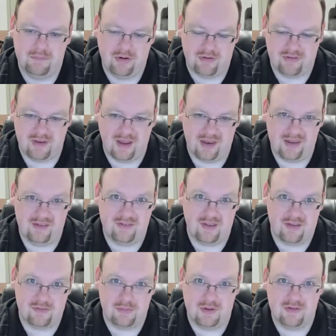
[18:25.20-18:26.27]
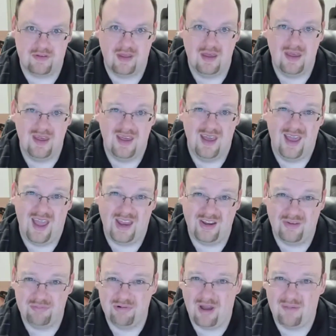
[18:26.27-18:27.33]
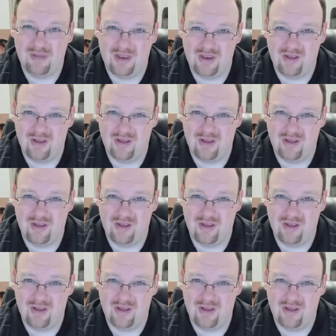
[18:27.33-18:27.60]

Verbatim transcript: personality assessments. And you'll probably